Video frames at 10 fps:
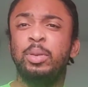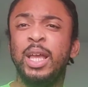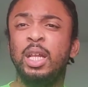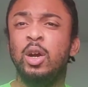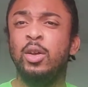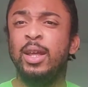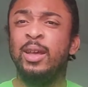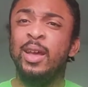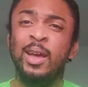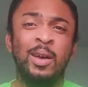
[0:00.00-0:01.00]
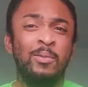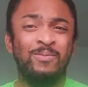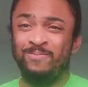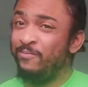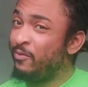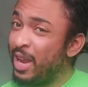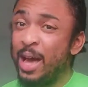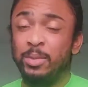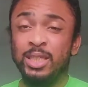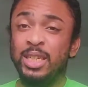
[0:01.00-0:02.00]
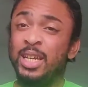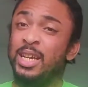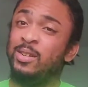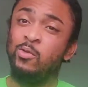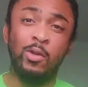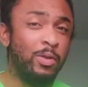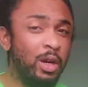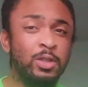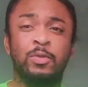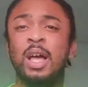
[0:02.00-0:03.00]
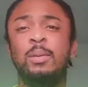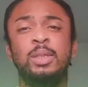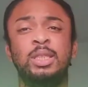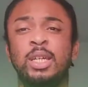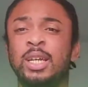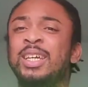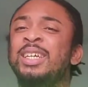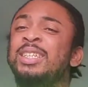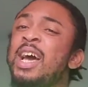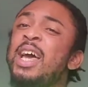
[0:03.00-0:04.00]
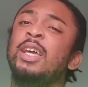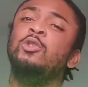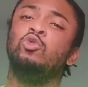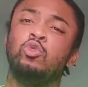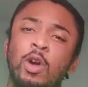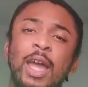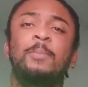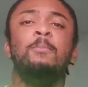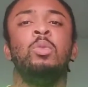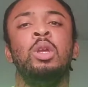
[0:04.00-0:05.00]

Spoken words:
Plate loaded fly machine, reverse fly machine. That is right.